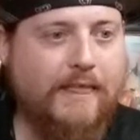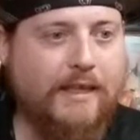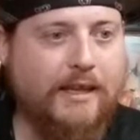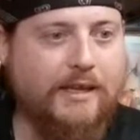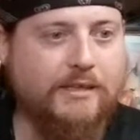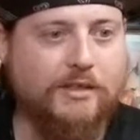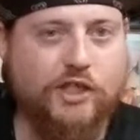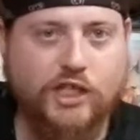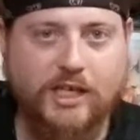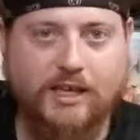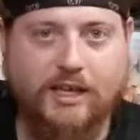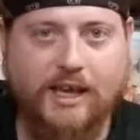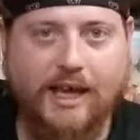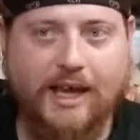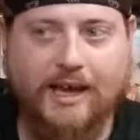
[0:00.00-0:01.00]
He's a
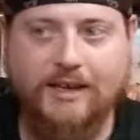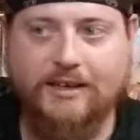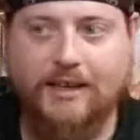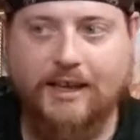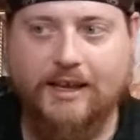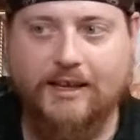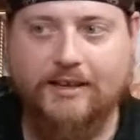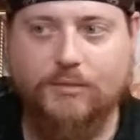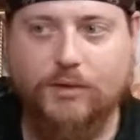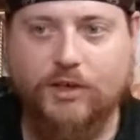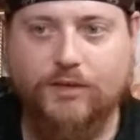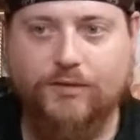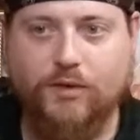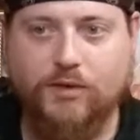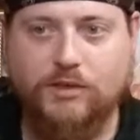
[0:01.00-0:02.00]
genie cat, and when
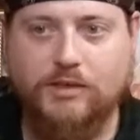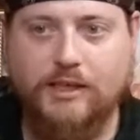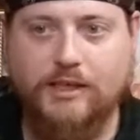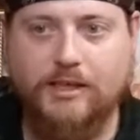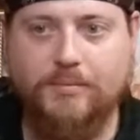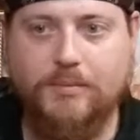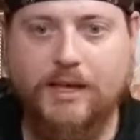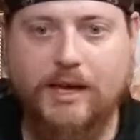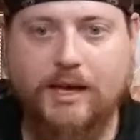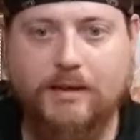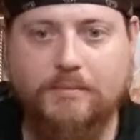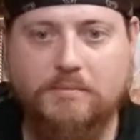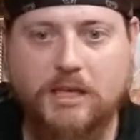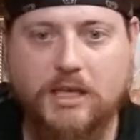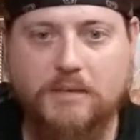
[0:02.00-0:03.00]
you first see him, yeah,
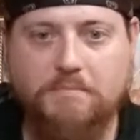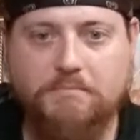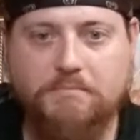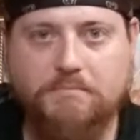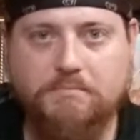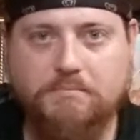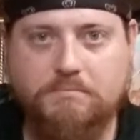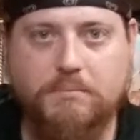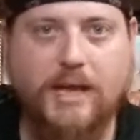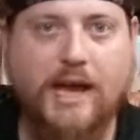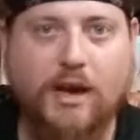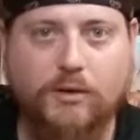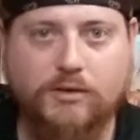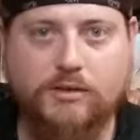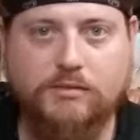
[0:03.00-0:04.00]
he
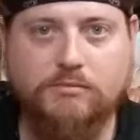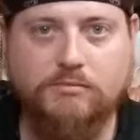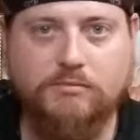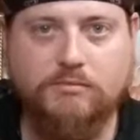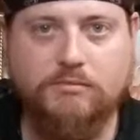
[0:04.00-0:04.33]
meows.